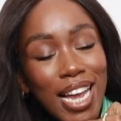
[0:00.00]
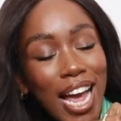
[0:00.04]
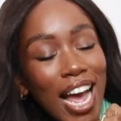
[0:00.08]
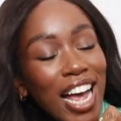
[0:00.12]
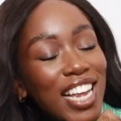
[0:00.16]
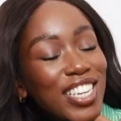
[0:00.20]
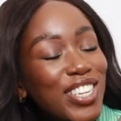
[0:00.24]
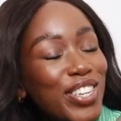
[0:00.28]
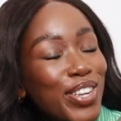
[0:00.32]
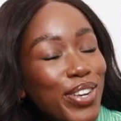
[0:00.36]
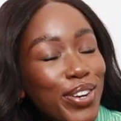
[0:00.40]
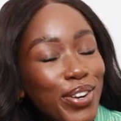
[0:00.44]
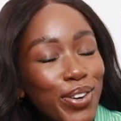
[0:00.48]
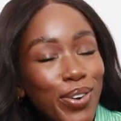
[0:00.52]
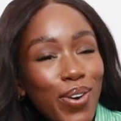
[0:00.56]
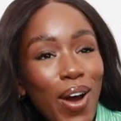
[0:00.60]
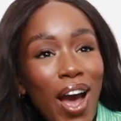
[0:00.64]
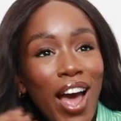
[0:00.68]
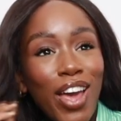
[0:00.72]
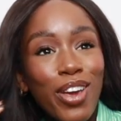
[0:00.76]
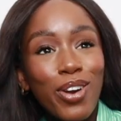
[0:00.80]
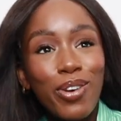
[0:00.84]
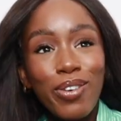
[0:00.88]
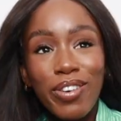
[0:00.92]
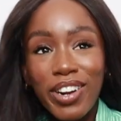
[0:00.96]
As you know,
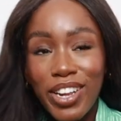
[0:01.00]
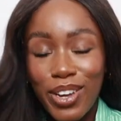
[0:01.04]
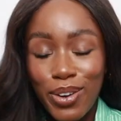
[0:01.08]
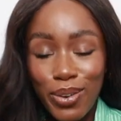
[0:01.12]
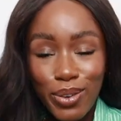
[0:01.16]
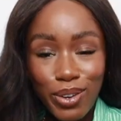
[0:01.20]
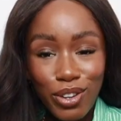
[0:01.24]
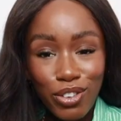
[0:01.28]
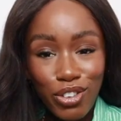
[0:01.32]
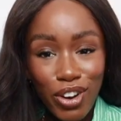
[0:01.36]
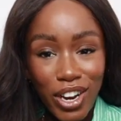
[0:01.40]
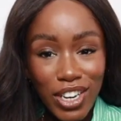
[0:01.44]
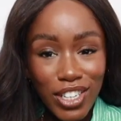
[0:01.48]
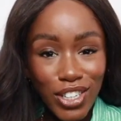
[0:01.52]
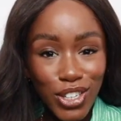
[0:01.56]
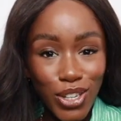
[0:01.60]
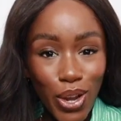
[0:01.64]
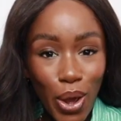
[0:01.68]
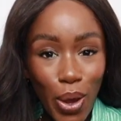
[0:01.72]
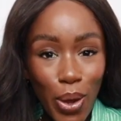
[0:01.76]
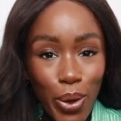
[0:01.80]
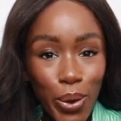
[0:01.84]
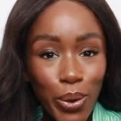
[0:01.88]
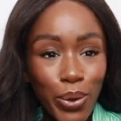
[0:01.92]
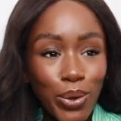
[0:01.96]
I already own a trench
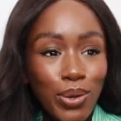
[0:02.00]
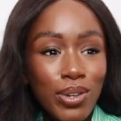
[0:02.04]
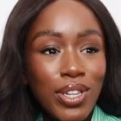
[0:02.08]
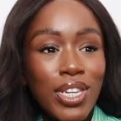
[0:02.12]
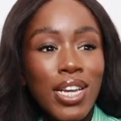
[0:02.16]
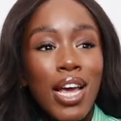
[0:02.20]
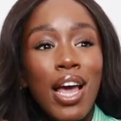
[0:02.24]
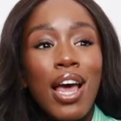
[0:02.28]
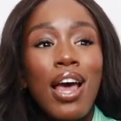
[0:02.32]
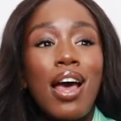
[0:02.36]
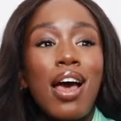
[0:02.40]
coat,